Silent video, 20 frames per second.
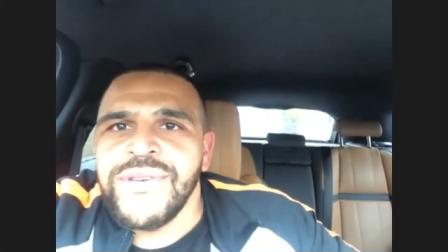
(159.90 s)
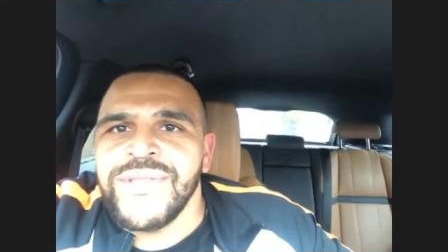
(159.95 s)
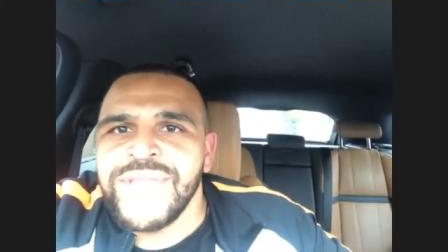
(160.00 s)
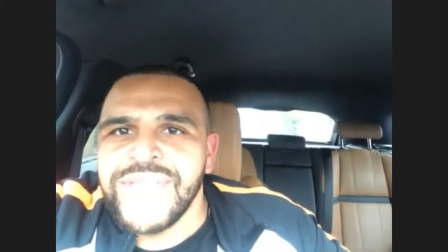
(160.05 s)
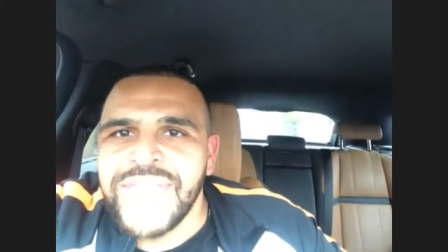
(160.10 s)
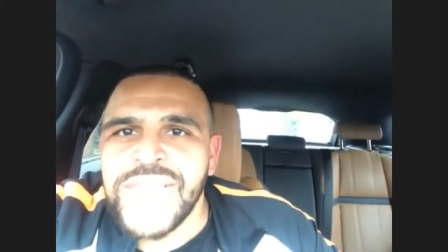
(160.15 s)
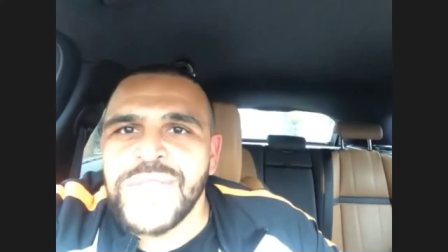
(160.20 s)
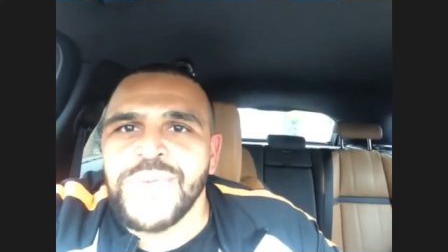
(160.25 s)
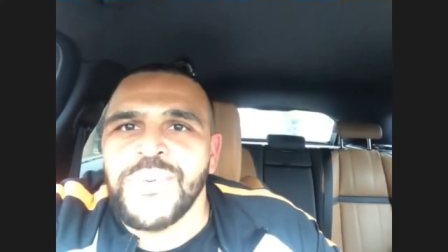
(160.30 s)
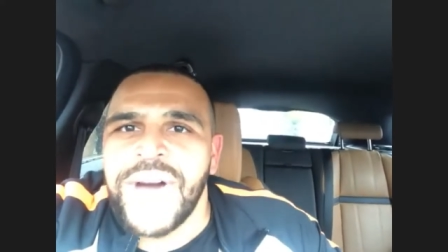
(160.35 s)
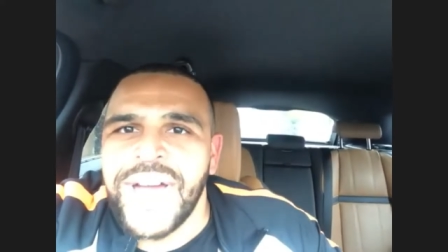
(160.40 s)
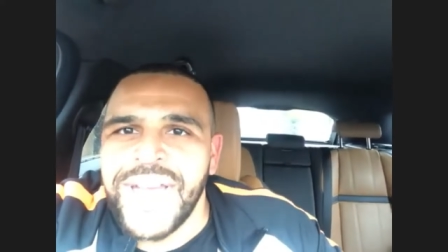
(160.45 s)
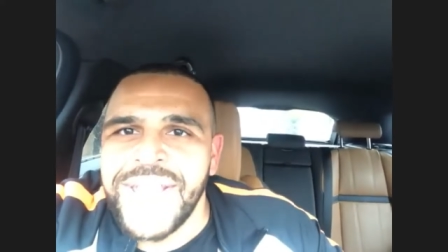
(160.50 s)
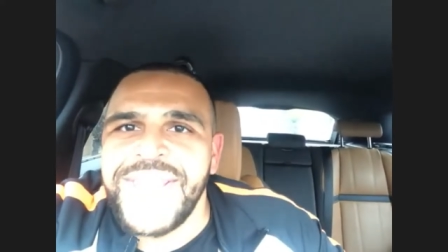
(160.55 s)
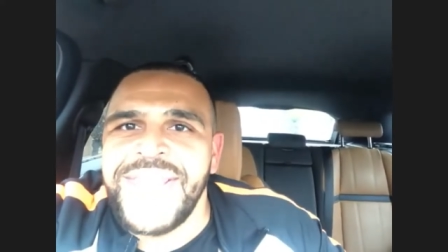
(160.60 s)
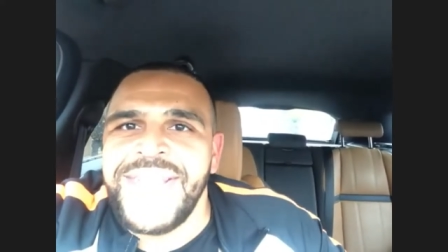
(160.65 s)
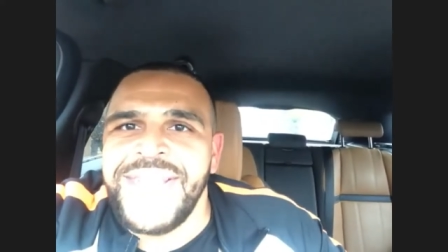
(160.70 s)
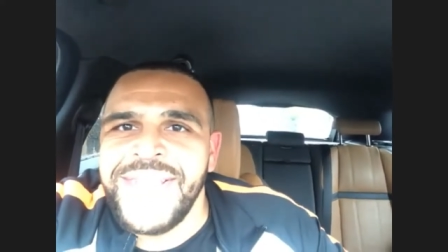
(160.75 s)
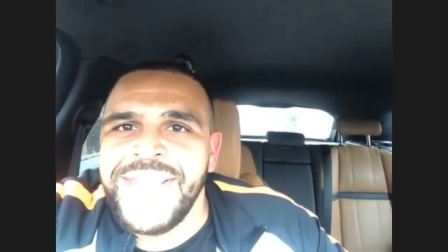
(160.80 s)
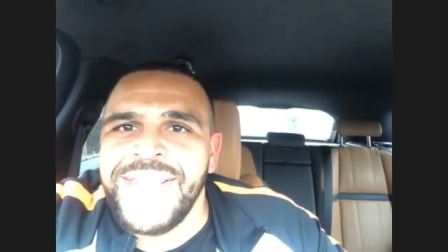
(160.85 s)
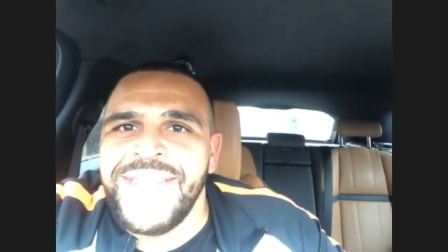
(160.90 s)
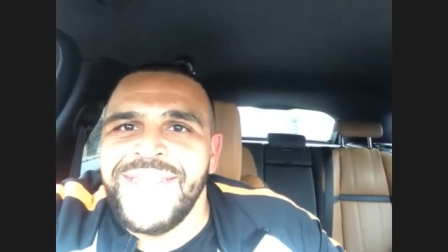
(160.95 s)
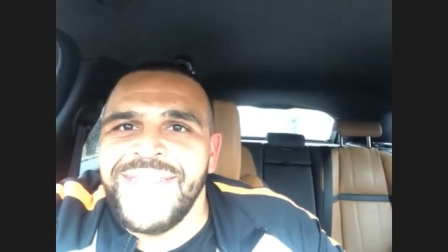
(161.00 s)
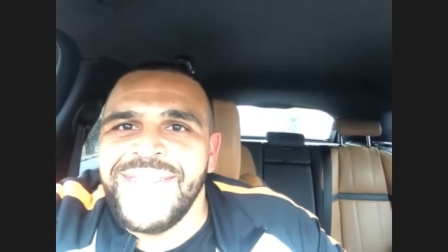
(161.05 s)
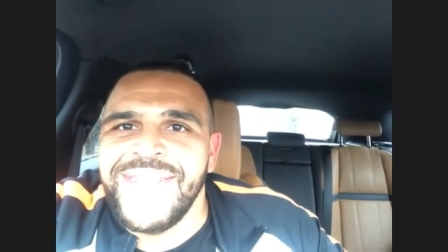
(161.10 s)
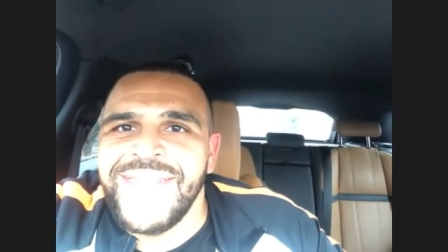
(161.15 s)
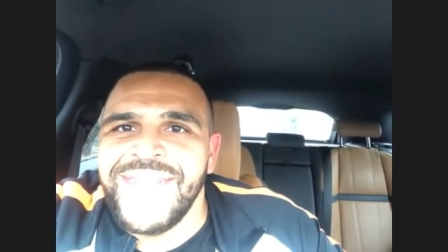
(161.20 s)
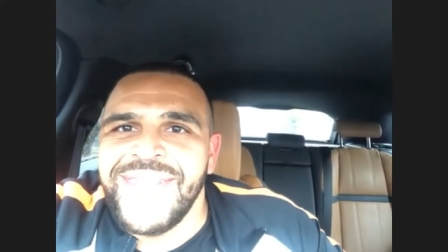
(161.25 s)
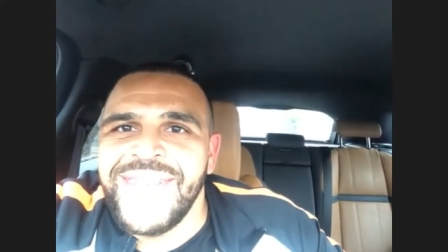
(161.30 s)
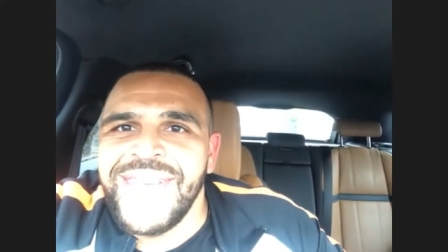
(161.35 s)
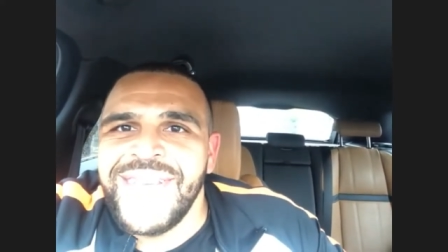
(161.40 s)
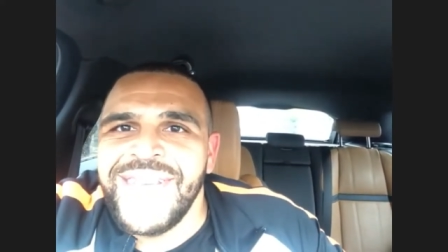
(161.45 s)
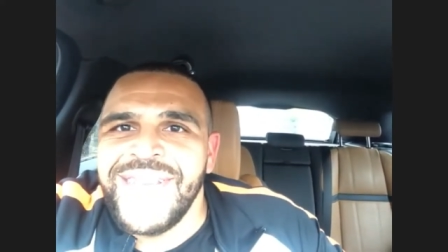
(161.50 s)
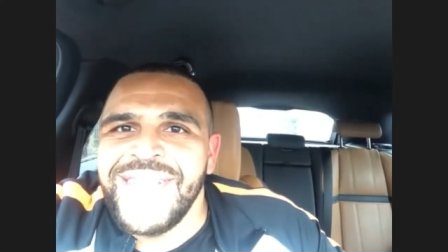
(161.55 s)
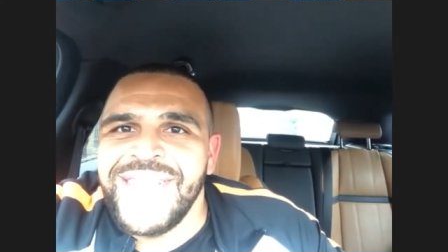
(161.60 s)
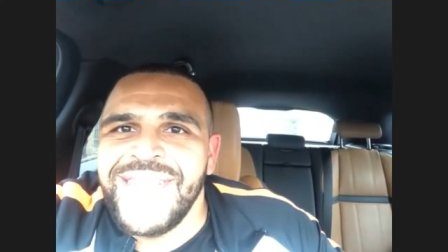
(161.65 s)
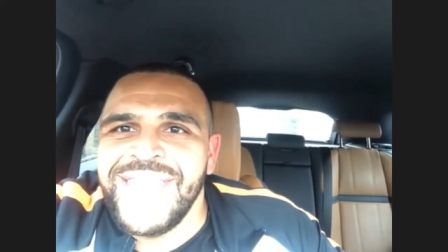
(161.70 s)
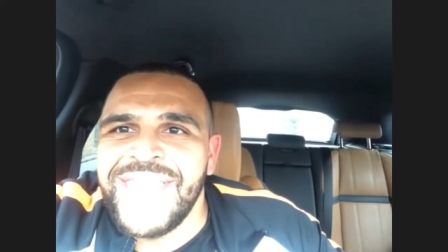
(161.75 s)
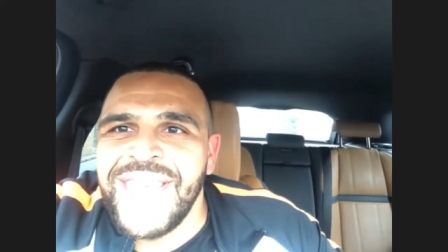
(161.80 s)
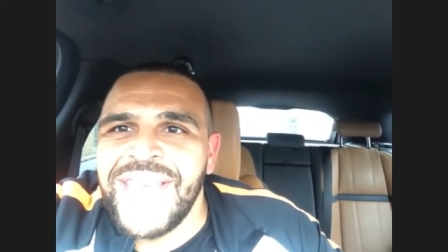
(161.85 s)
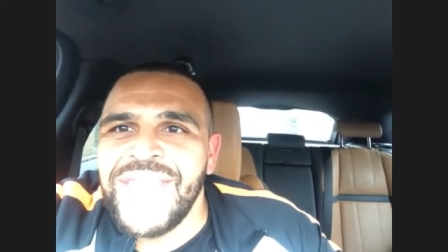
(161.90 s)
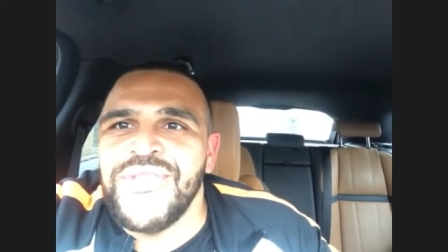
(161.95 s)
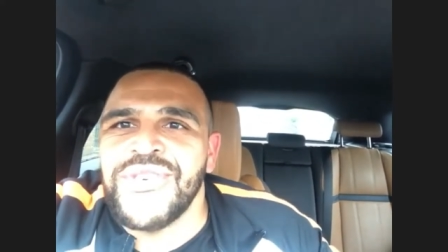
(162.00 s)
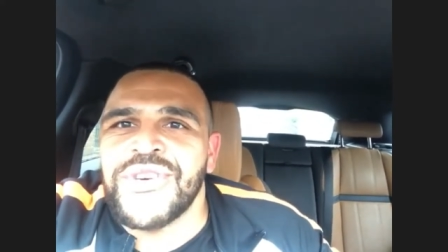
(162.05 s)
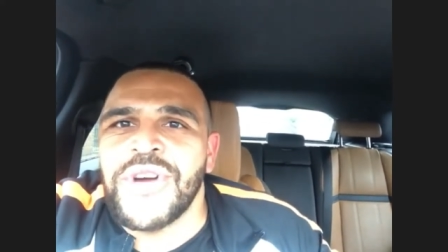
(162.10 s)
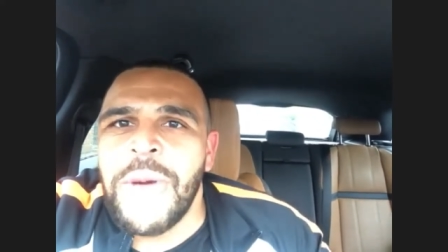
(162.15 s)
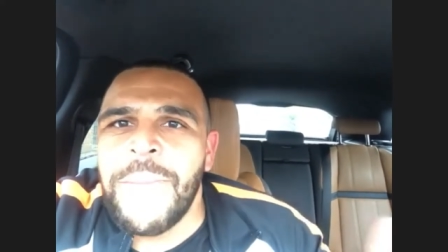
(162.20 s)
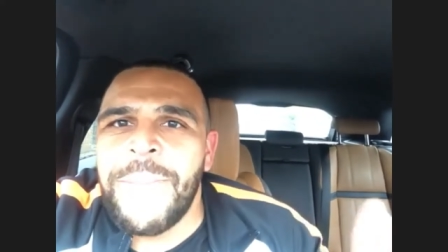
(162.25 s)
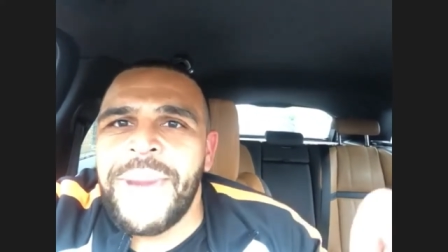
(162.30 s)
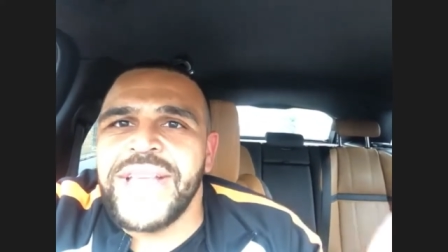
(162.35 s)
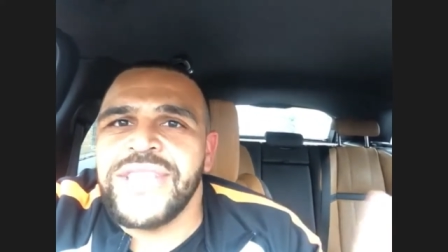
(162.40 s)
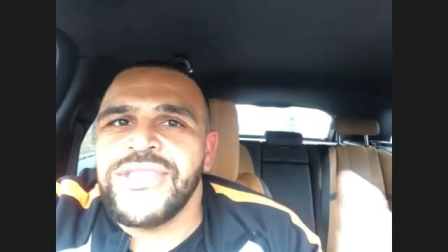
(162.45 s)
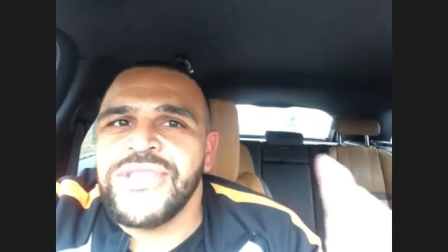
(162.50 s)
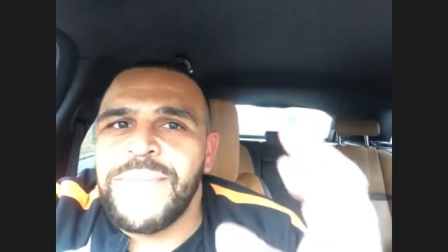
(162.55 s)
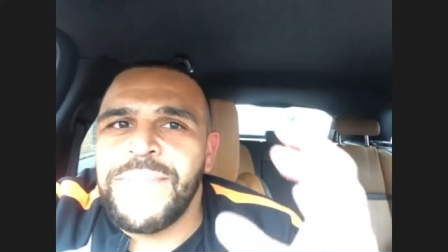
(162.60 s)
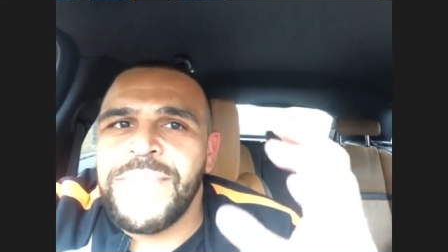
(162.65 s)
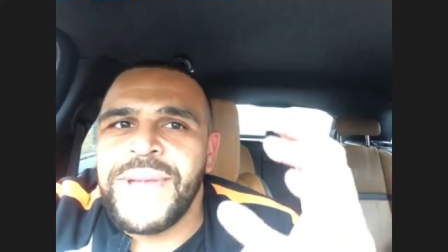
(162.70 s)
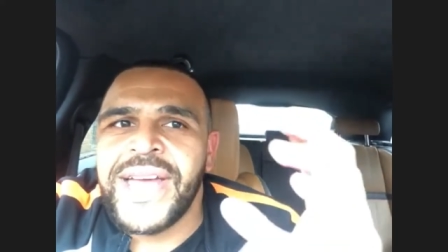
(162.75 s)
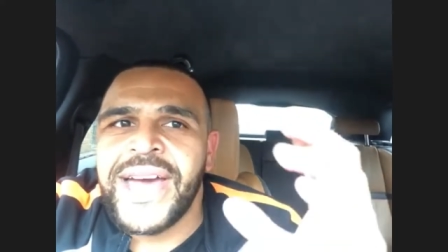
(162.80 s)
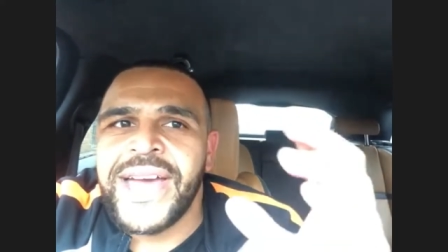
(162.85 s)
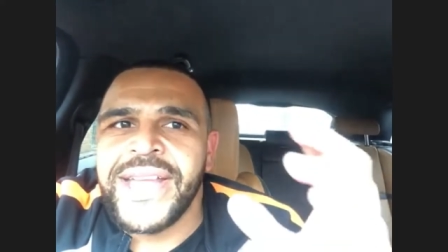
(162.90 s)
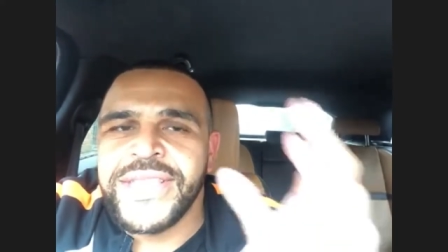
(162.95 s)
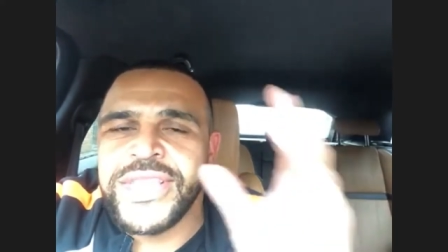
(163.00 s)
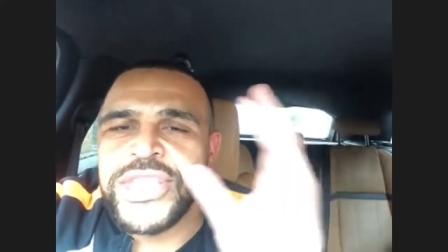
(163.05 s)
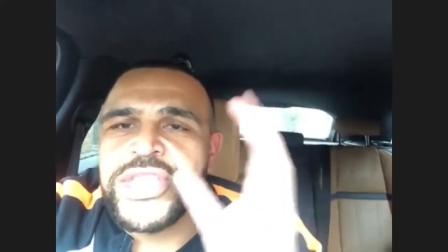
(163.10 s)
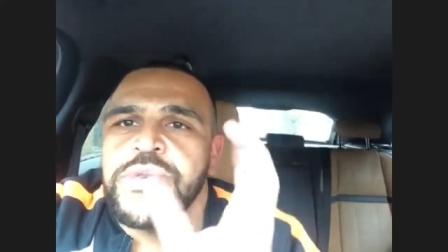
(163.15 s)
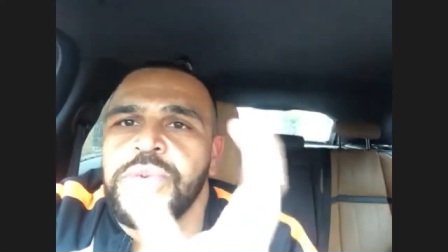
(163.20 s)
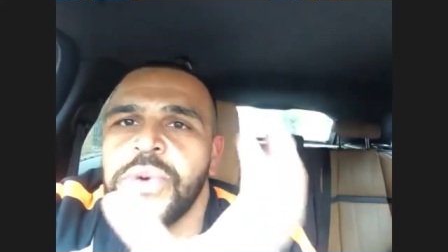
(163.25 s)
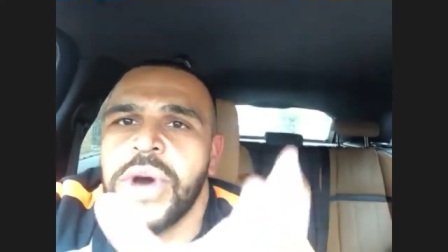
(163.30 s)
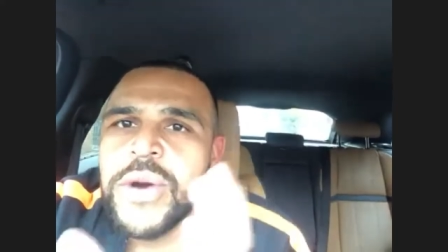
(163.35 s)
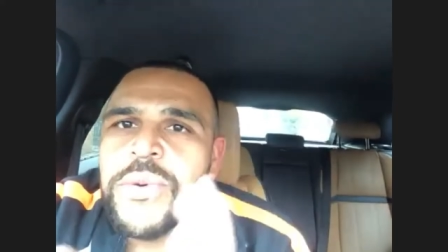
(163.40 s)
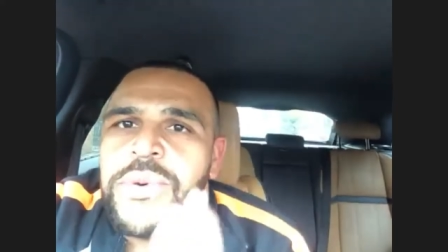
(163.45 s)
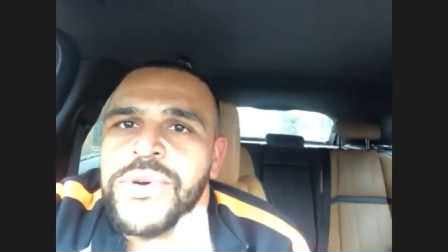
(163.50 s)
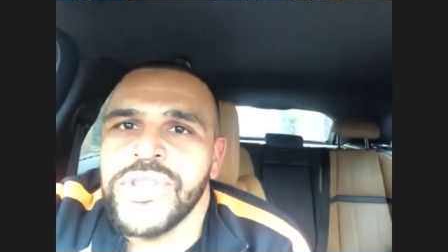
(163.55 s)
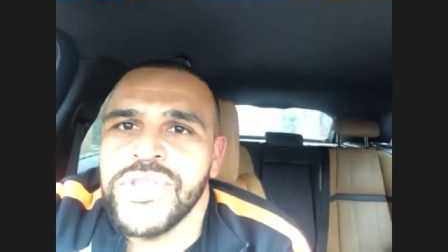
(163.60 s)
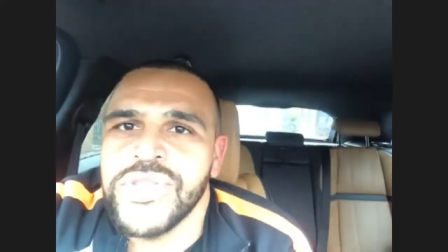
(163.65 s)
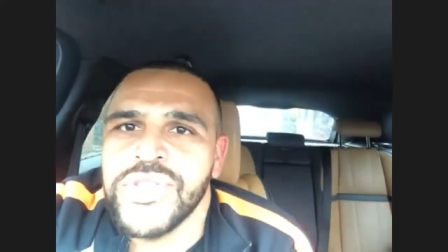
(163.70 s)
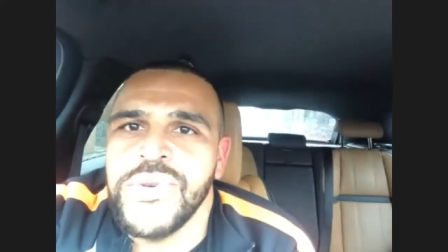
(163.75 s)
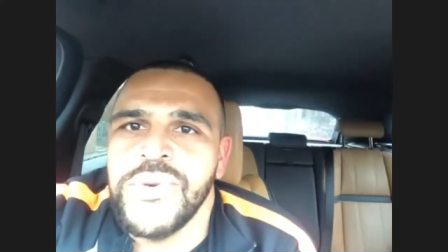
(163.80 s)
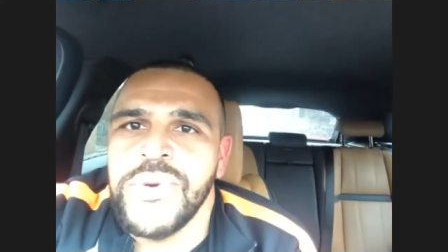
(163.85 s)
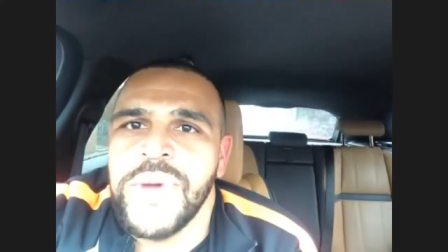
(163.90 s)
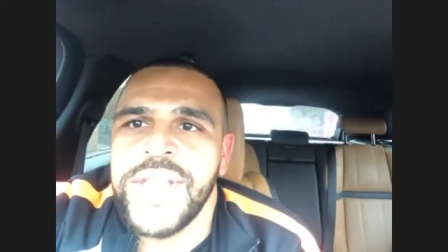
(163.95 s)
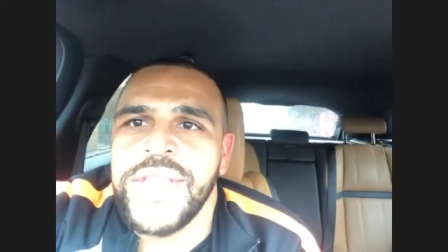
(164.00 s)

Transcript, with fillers: that's what i needed then you'll go back to it and be like this is what i want to do